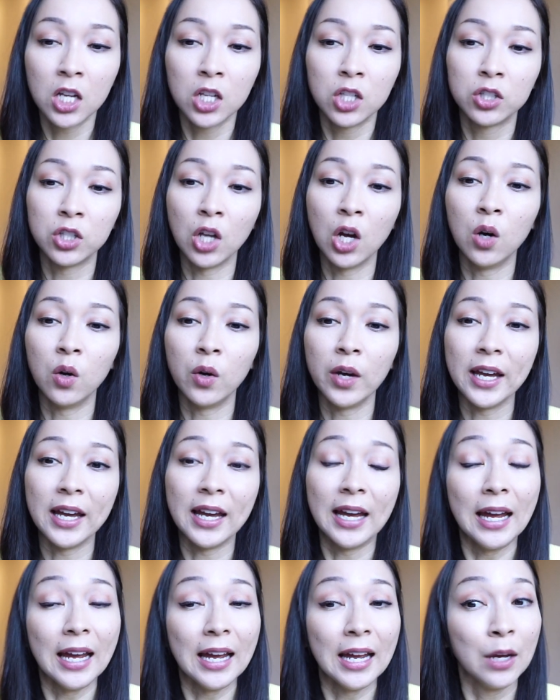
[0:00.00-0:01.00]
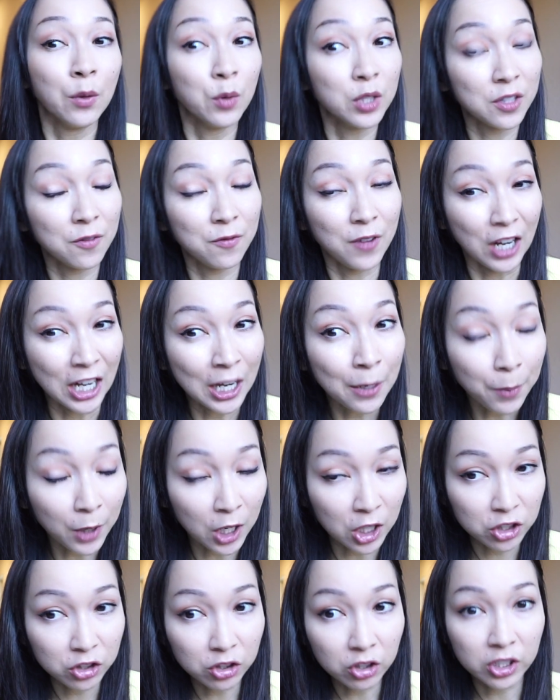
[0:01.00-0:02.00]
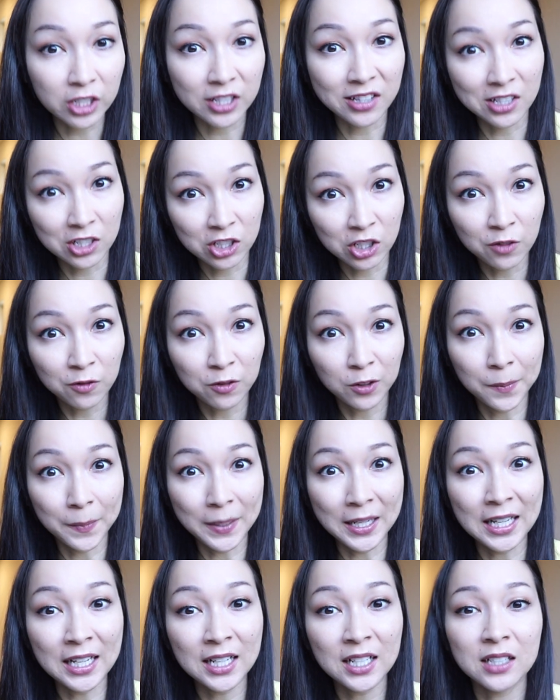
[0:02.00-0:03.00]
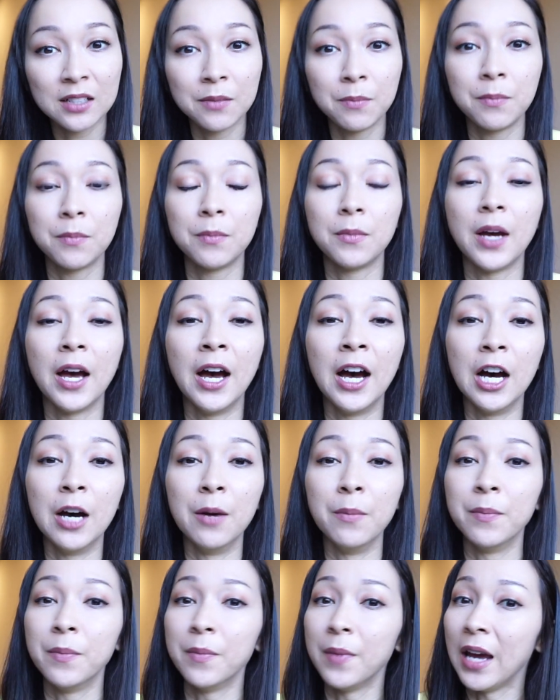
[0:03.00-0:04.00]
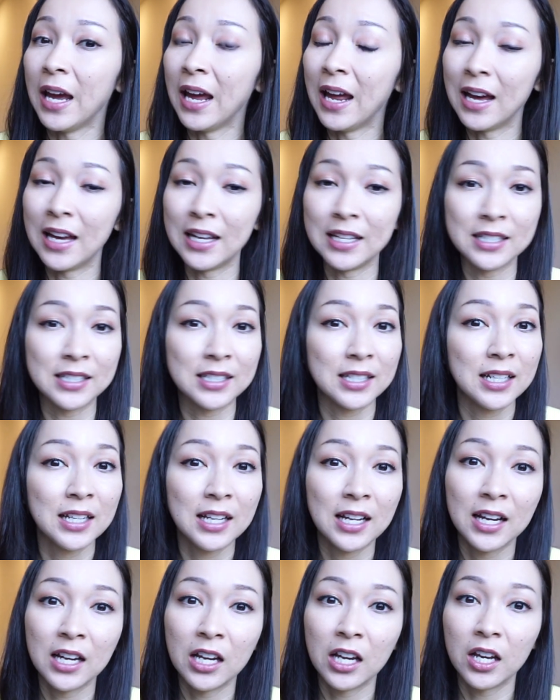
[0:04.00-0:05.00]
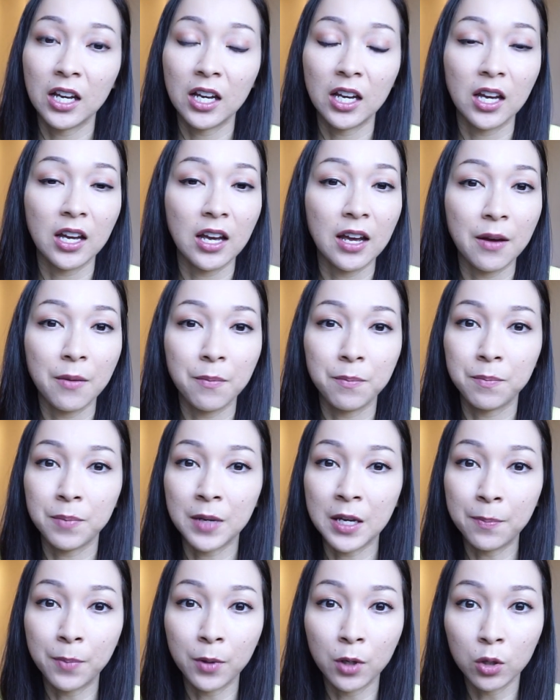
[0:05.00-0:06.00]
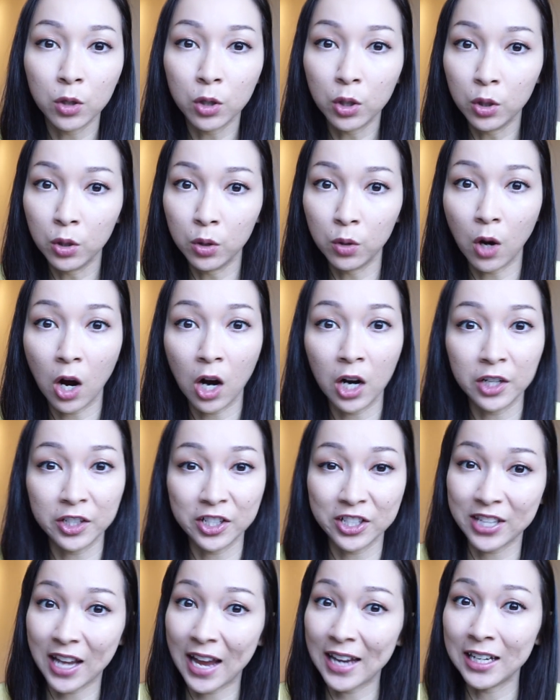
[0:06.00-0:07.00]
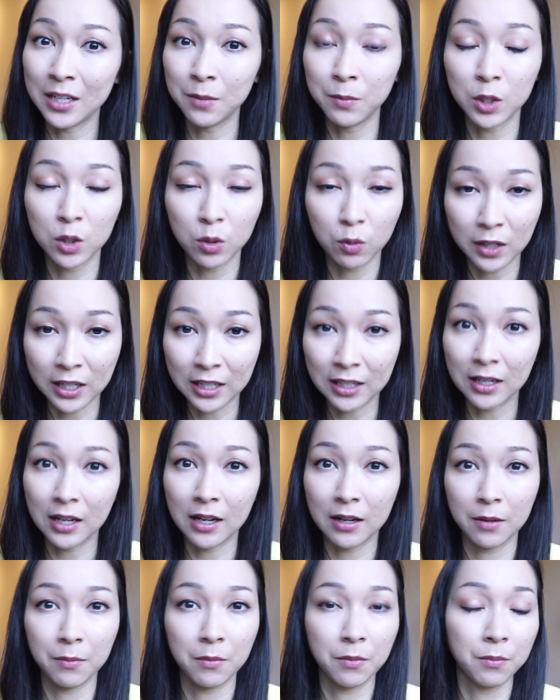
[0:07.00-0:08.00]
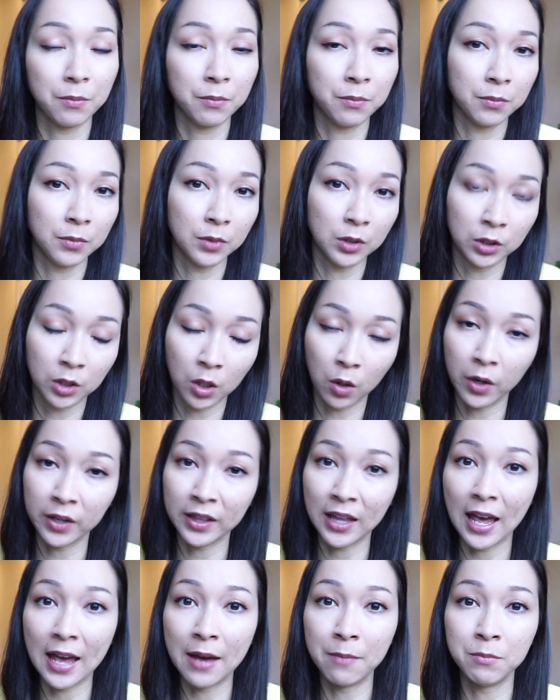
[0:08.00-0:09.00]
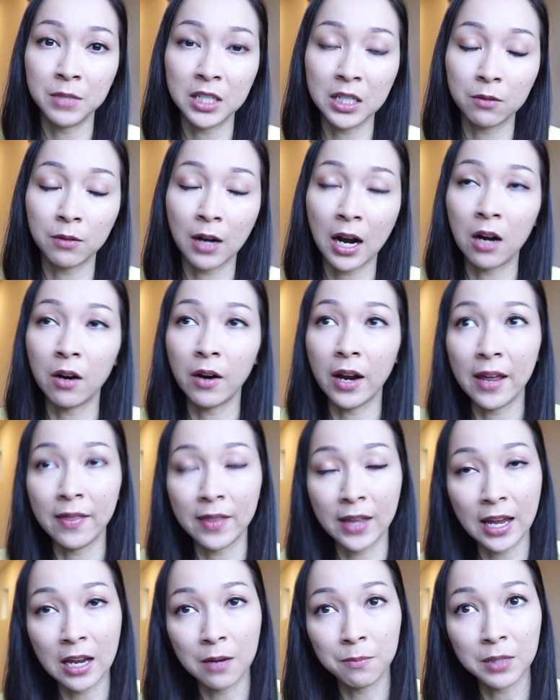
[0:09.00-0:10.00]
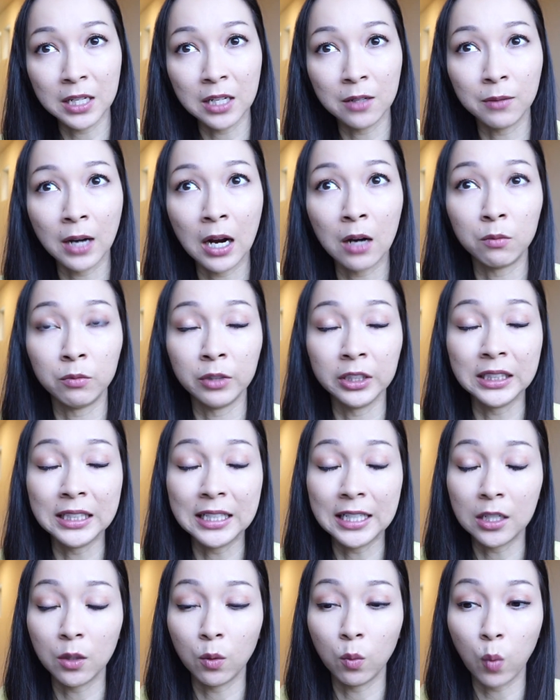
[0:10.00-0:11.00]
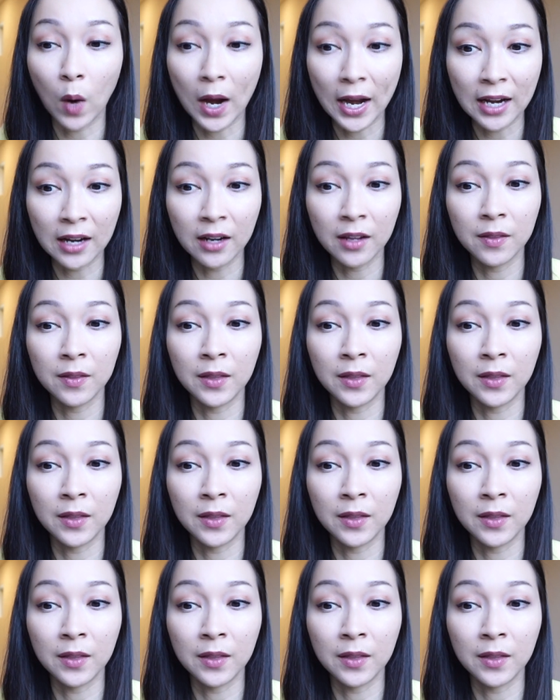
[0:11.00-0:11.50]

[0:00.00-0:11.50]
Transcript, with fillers: So it was a very personal decision for me um, and people who are deciding between going the MD route and the NP route really need to weigh